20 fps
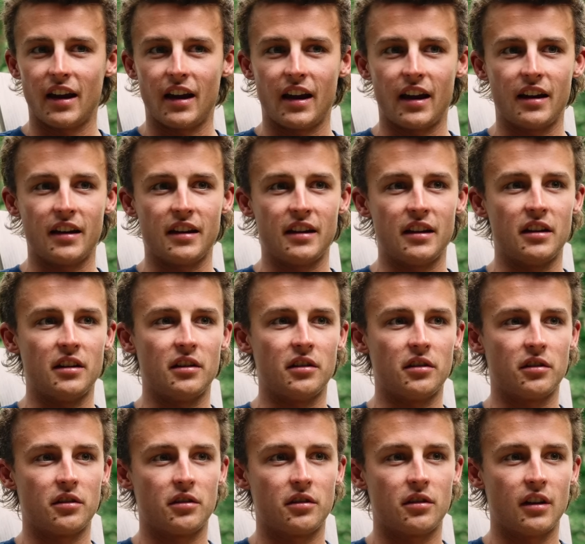and
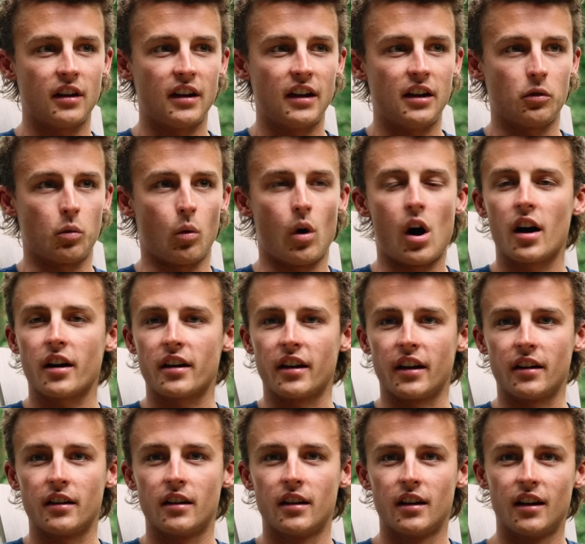he's
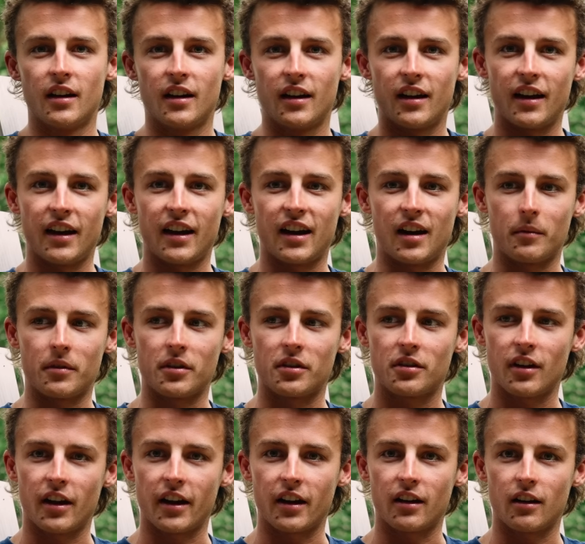walking, and I'm
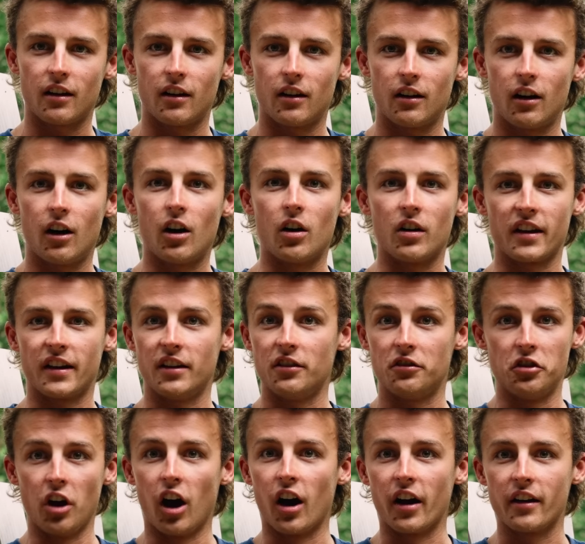just like, oh, he's
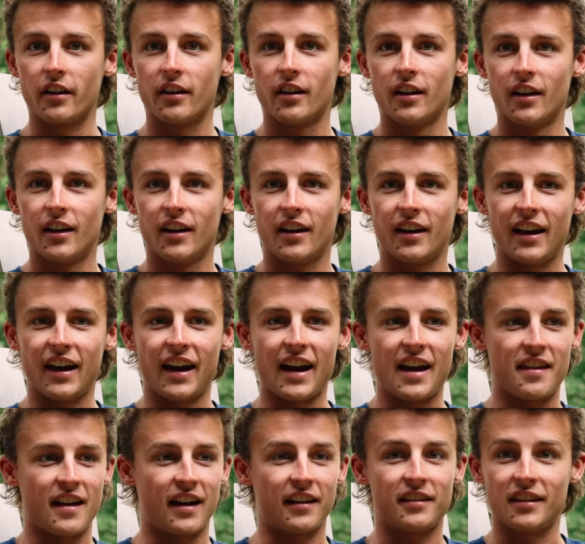done.
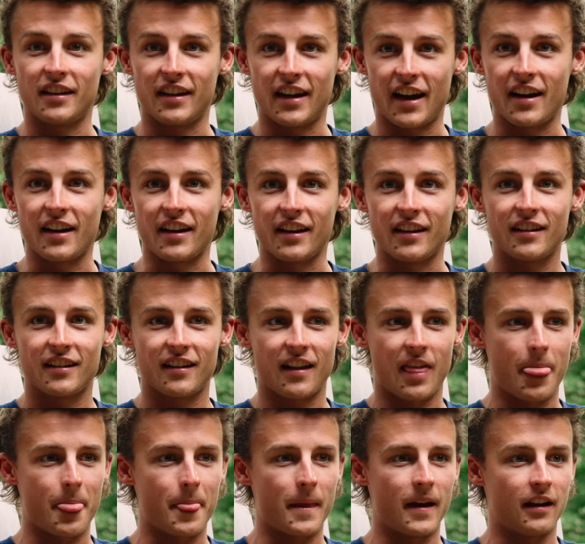And then I see Kenny,
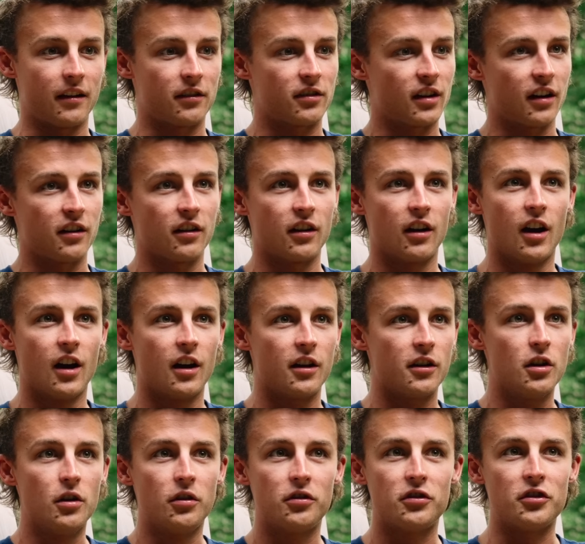and he's like,
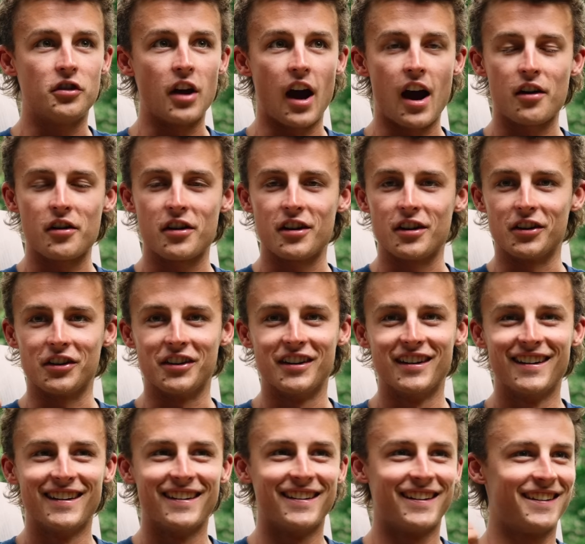use the downhill.
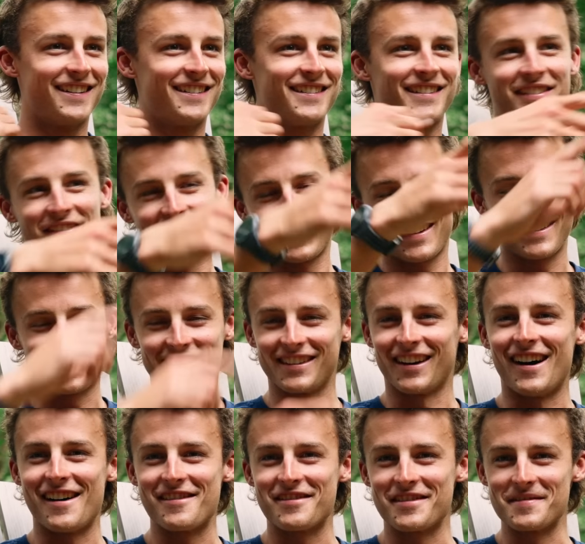Freaking
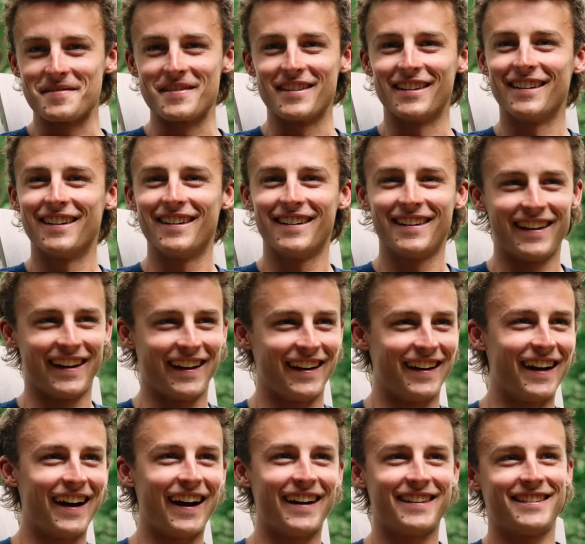Toffer, bro.
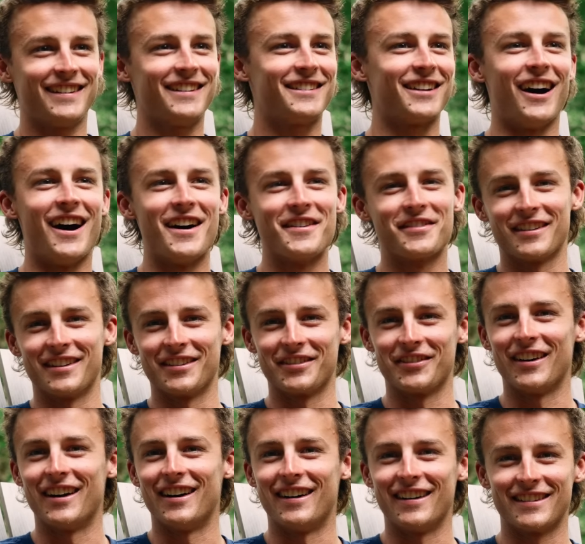And I see Toffer as
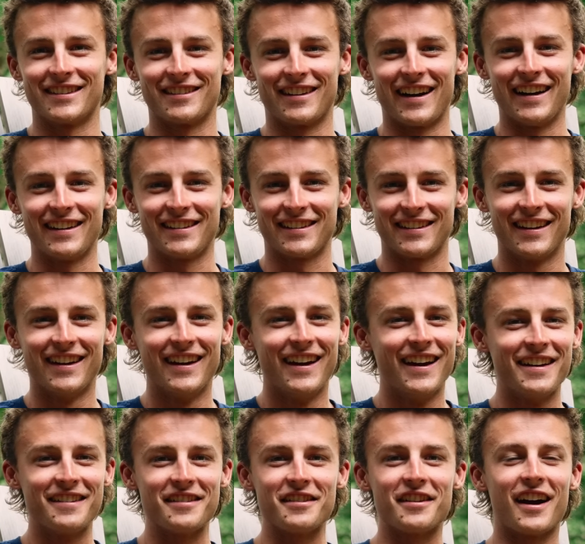well at the race, and
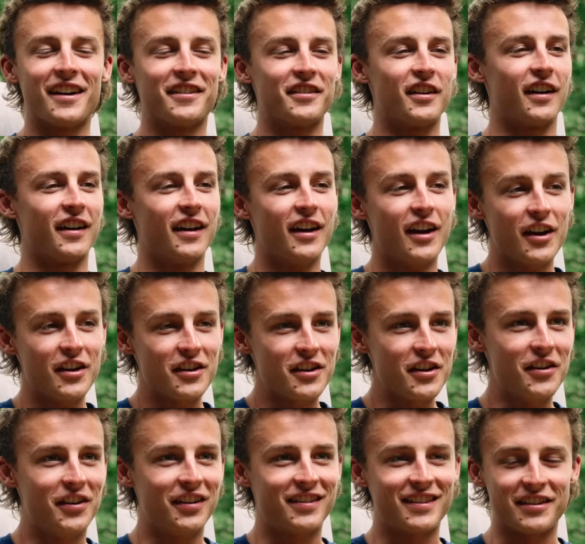you guys are going,
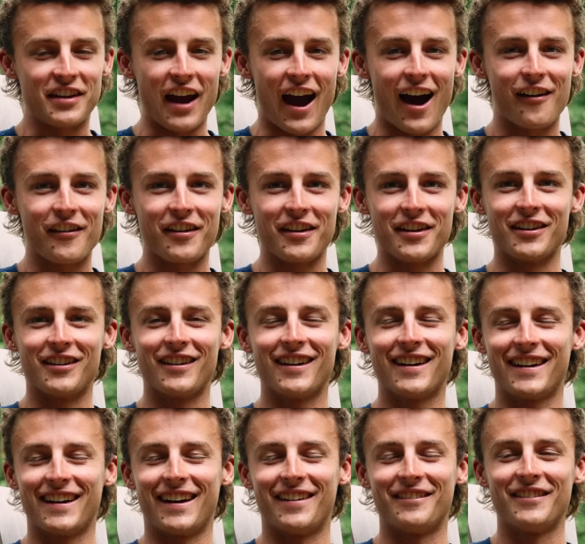use the downhill.
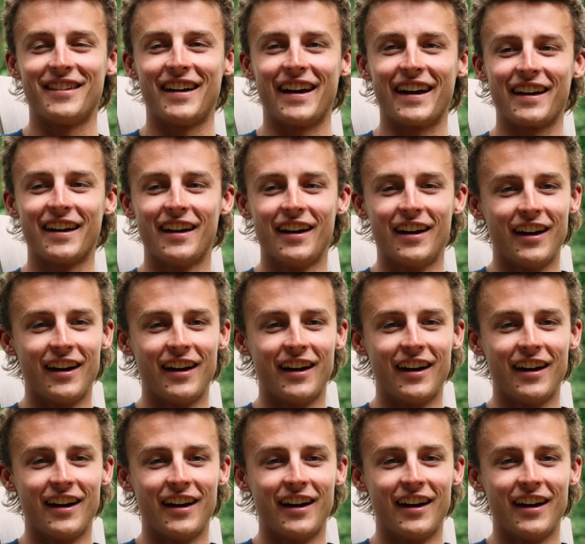And I'm like,